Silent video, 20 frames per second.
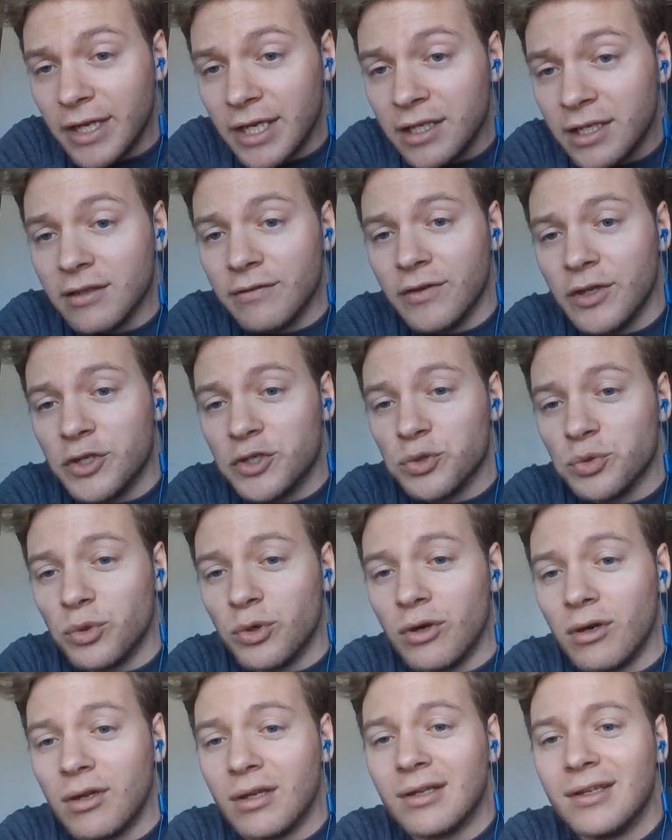
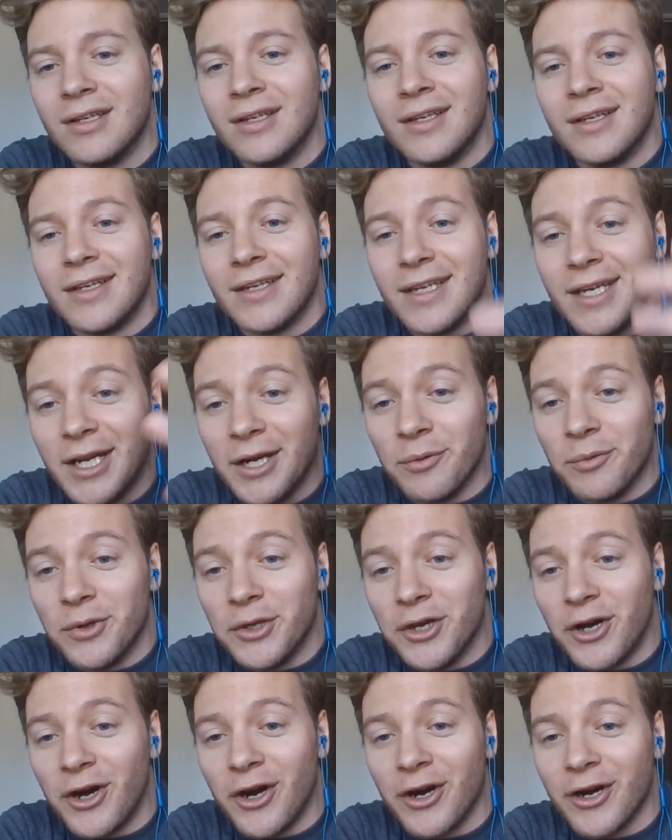individual. Here
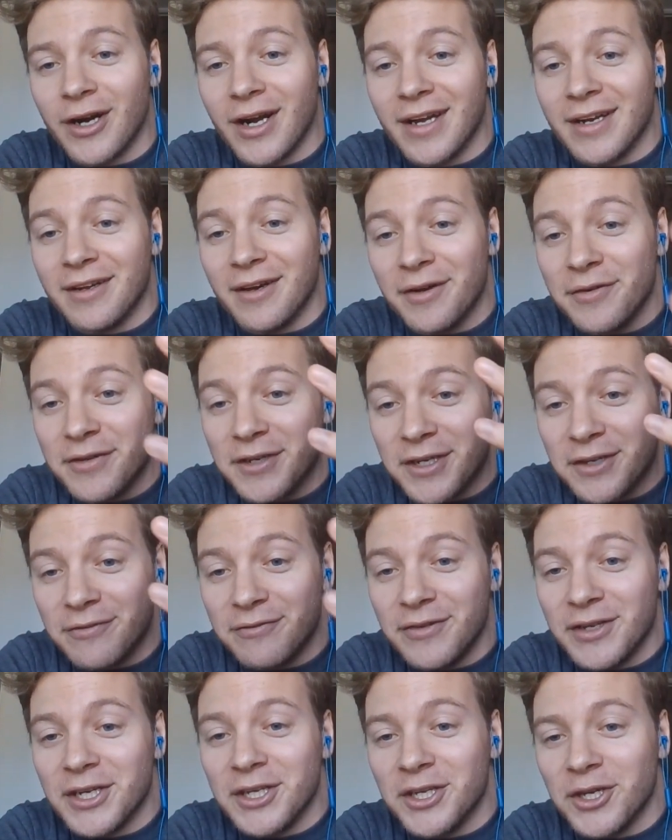we are on a
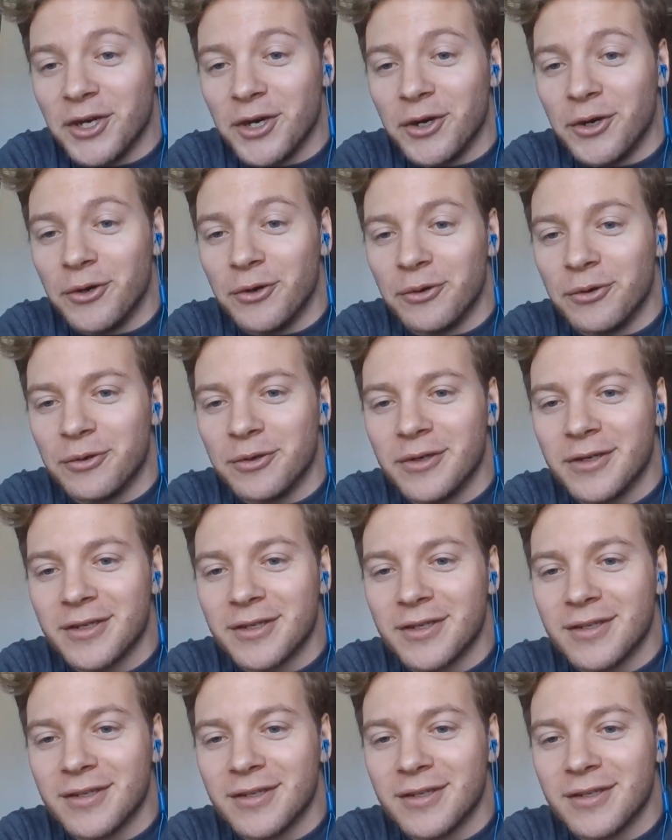video,